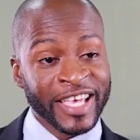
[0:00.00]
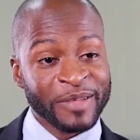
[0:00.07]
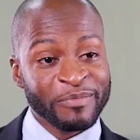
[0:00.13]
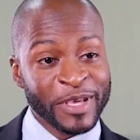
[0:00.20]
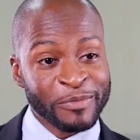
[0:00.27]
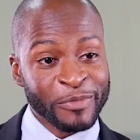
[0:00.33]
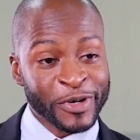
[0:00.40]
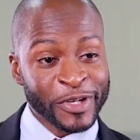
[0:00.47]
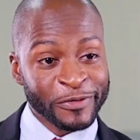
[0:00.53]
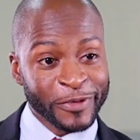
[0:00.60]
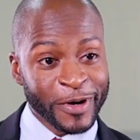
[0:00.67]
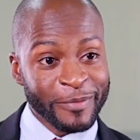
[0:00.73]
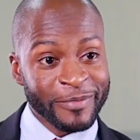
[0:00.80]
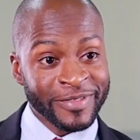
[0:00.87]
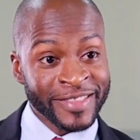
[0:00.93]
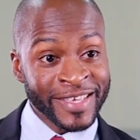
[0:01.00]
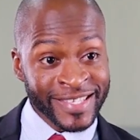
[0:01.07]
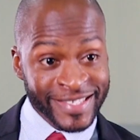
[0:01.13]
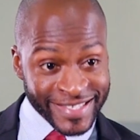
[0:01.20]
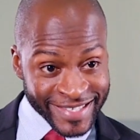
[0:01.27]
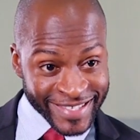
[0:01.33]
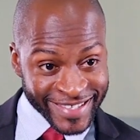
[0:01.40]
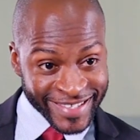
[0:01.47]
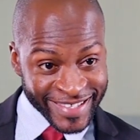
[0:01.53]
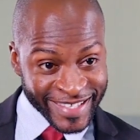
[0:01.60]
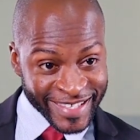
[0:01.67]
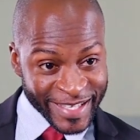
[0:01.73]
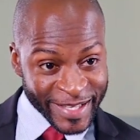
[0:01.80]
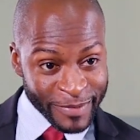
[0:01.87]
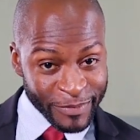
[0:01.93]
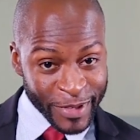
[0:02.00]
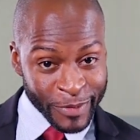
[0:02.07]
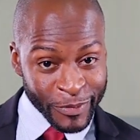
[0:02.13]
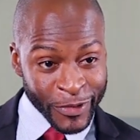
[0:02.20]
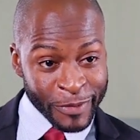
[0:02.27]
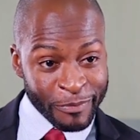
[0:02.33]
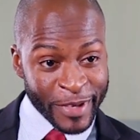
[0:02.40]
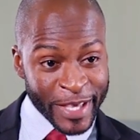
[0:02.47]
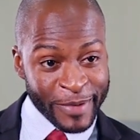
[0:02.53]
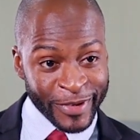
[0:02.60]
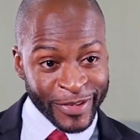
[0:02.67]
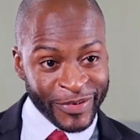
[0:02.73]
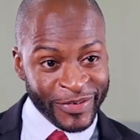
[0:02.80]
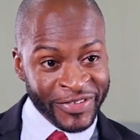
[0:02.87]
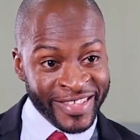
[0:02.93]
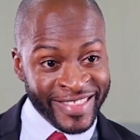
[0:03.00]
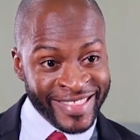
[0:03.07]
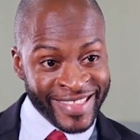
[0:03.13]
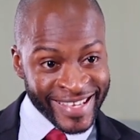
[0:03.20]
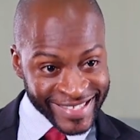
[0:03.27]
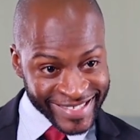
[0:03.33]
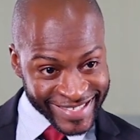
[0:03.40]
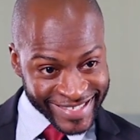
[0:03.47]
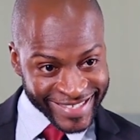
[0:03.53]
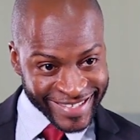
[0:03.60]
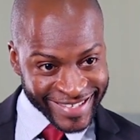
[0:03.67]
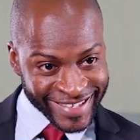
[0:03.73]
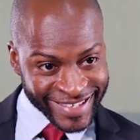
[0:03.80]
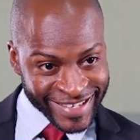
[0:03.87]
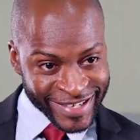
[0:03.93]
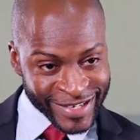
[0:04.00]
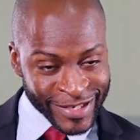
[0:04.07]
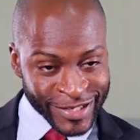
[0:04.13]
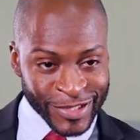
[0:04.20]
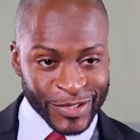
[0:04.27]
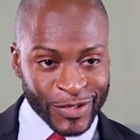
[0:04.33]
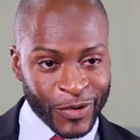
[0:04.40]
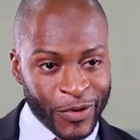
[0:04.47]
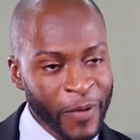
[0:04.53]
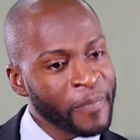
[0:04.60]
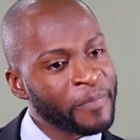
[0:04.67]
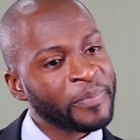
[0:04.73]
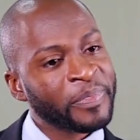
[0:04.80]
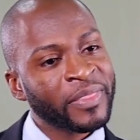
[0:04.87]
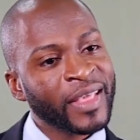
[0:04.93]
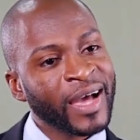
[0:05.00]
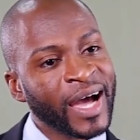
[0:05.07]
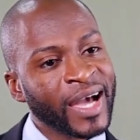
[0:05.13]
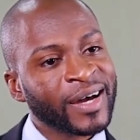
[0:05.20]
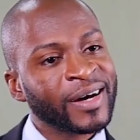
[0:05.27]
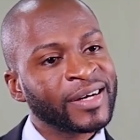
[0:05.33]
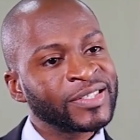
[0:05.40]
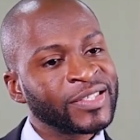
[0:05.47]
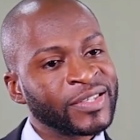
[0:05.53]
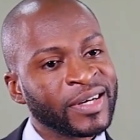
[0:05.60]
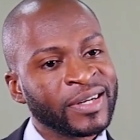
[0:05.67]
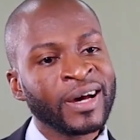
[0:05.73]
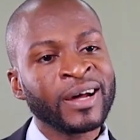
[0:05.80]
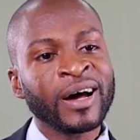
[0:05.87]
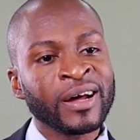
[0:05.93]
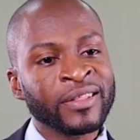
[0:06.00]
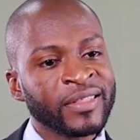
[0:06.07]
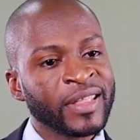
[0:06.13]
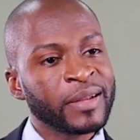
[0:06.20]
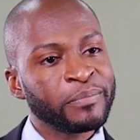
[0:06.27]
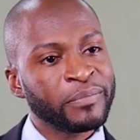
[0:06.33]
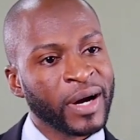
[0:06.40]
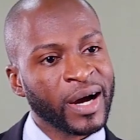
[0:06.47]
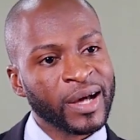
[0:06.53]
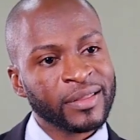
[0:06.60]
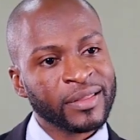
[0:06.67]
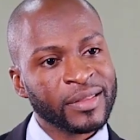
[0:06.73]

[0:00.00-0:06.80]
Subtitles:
can make money from this. People will pay me to do this. So I continued on that path.